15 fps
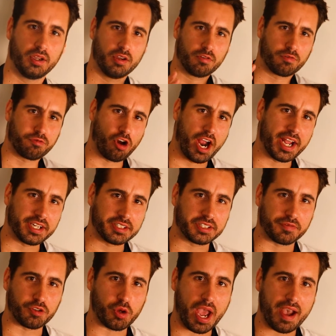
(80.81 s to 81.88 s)
Friends,
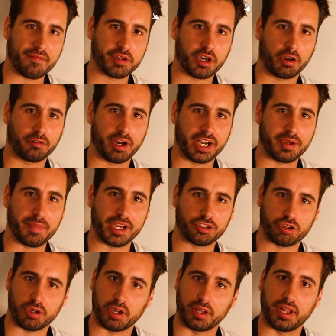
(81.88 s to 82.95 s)
if you haven't already, make
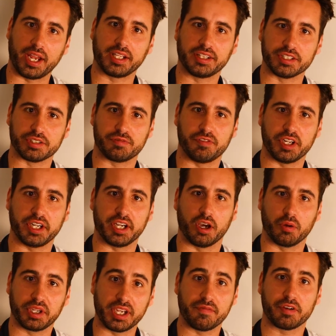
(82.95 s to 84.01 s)
sure to like this video,
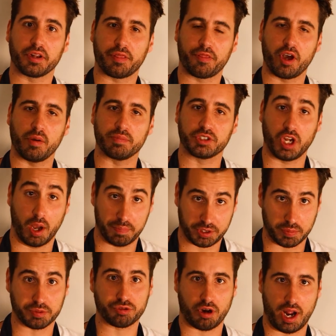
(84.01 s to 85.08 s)
give it a thumbs up,
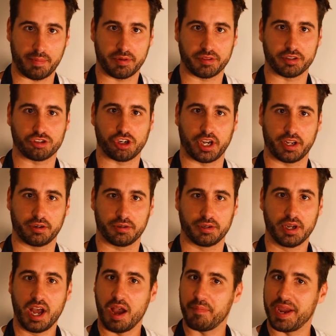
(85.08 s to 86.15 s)
subscribe to the channel.
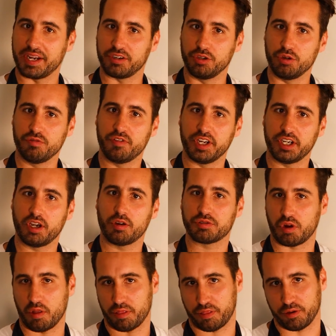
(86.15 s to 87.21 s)
I make new videos
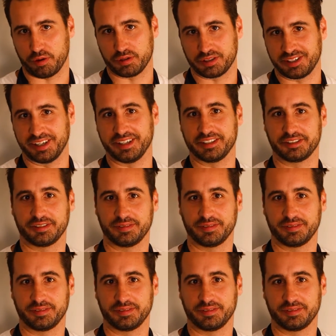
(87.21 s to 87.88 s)
on Thursdays.